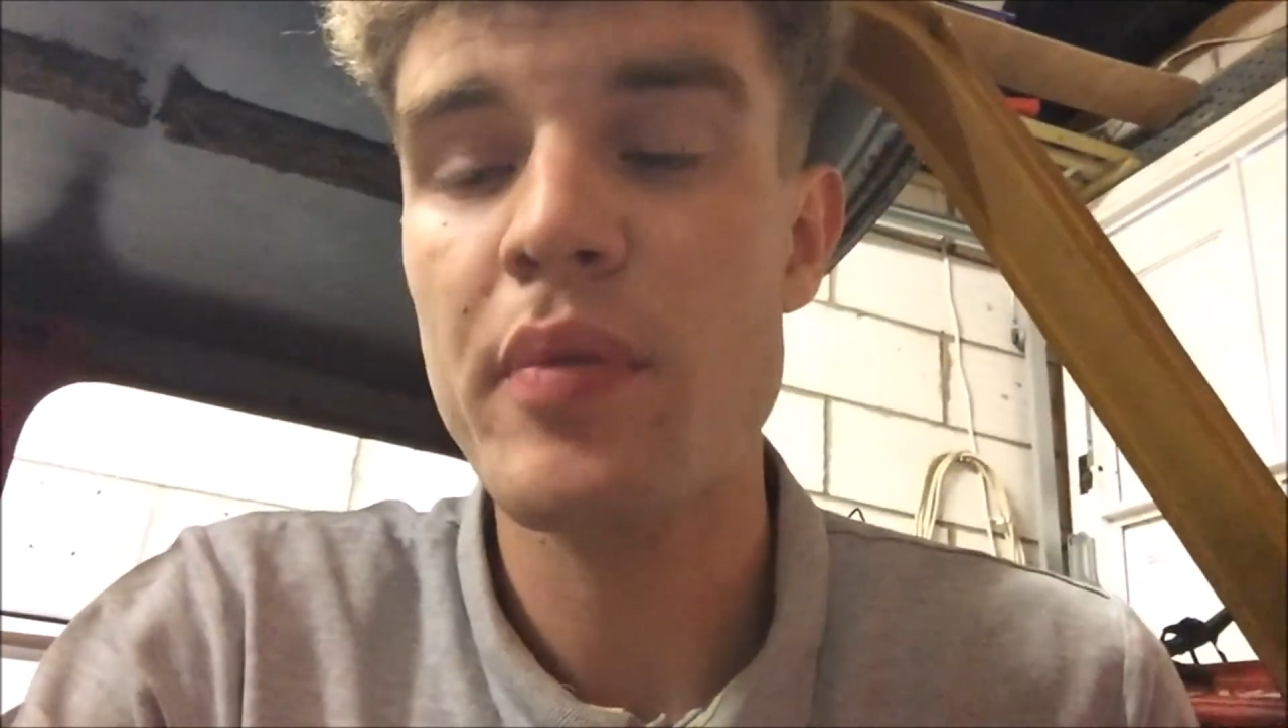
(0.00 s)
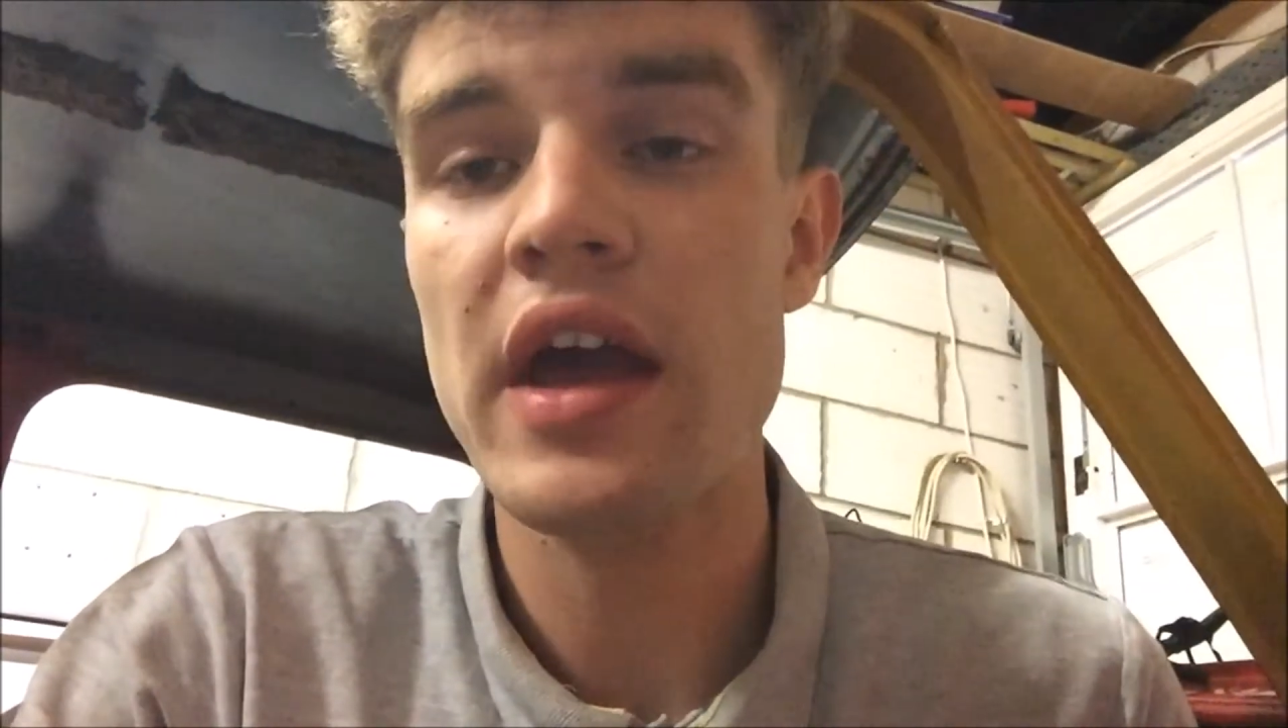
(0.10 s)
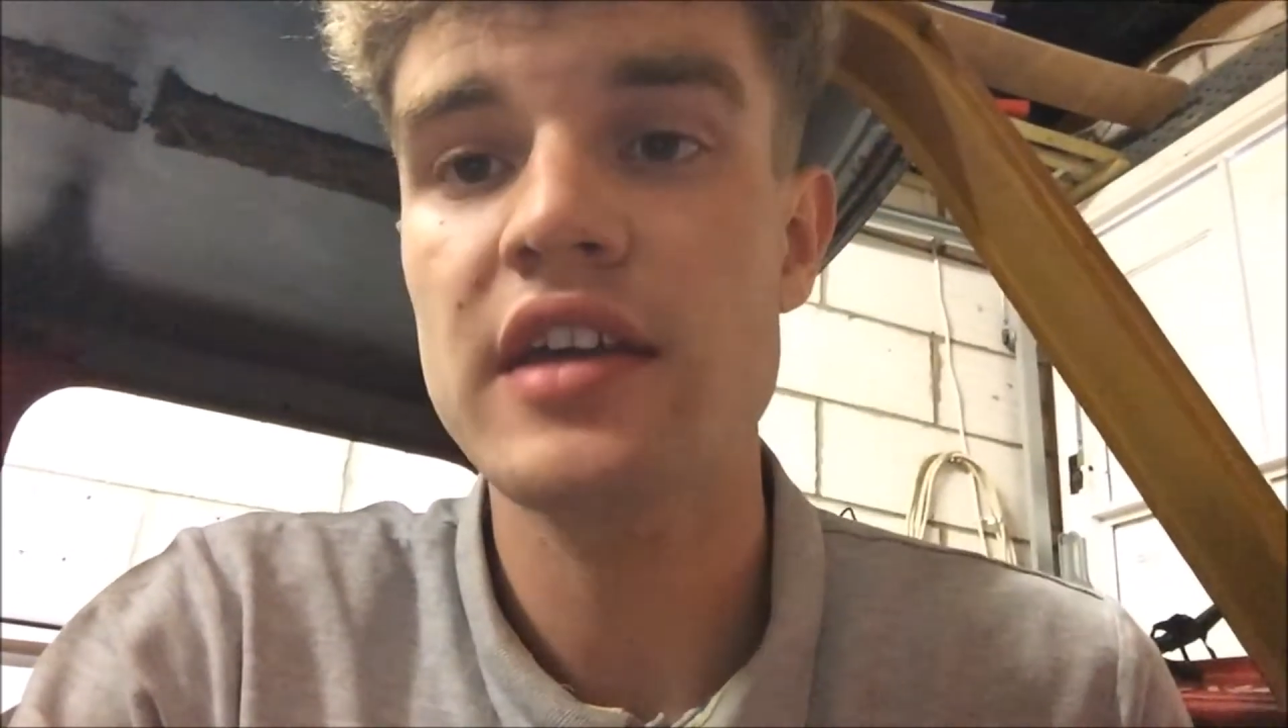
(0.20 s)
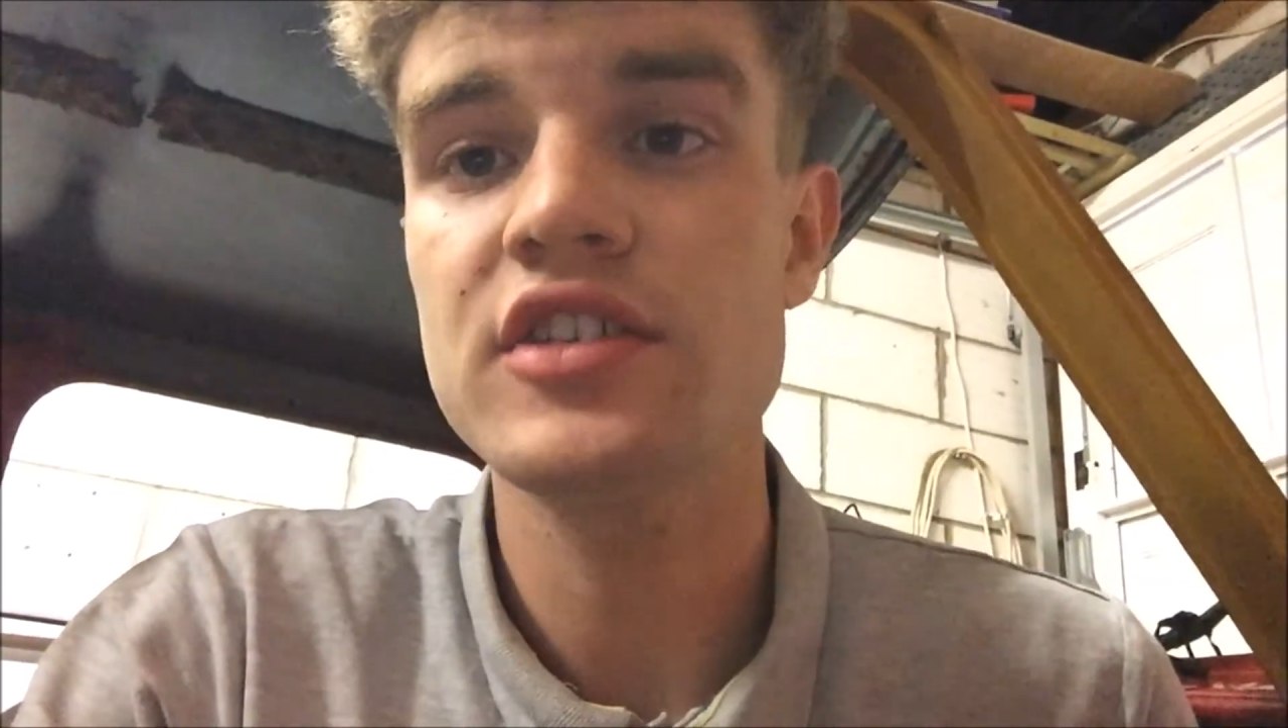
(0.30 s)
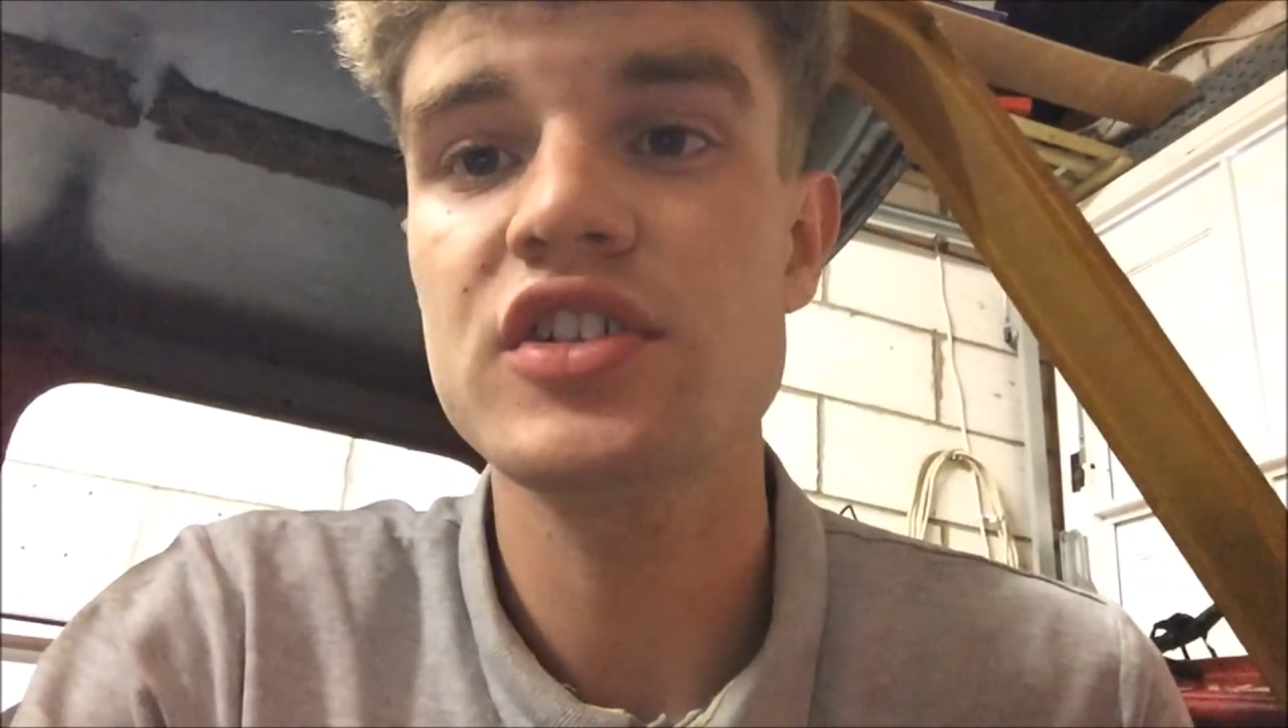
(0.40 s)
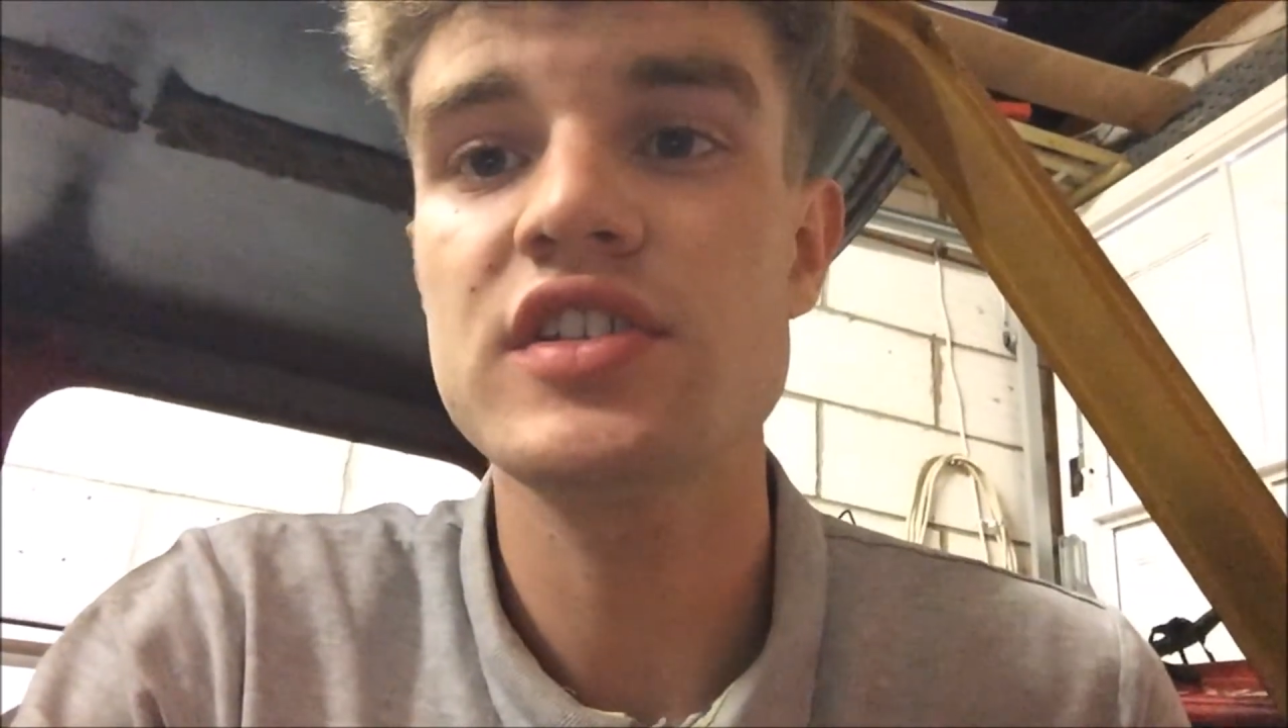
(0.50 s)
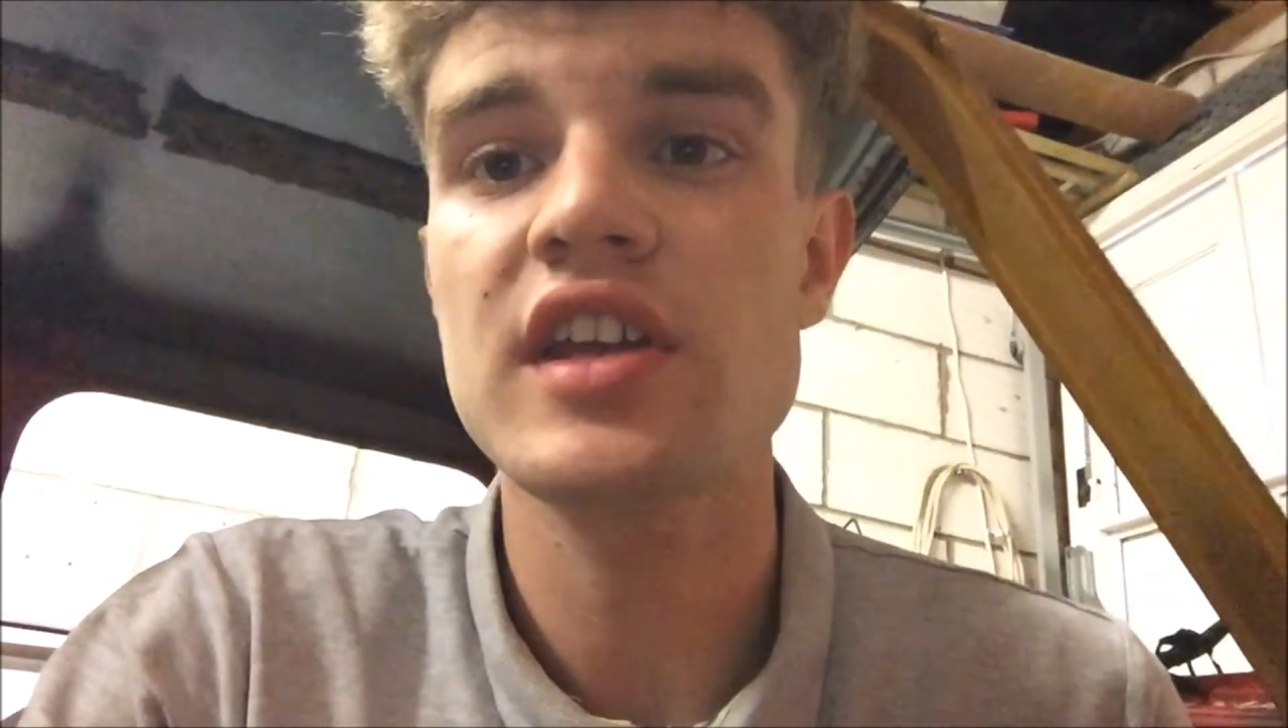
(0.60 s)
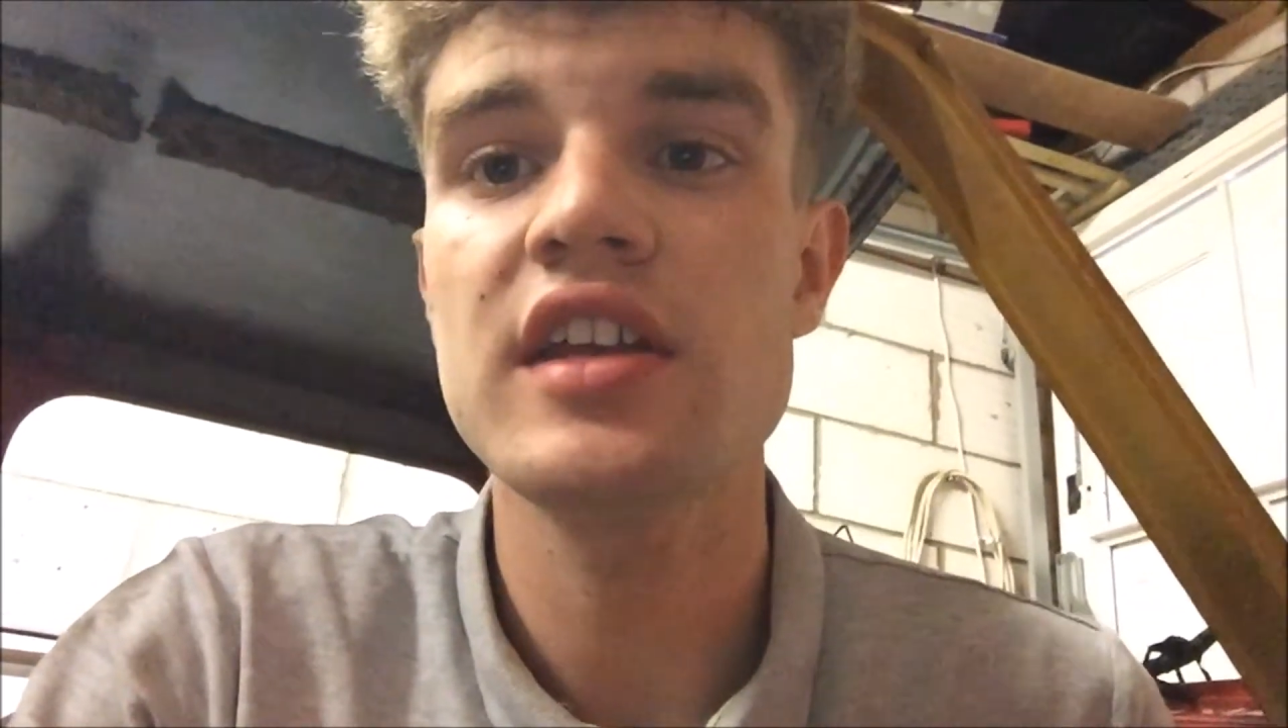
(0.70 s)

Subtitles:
page is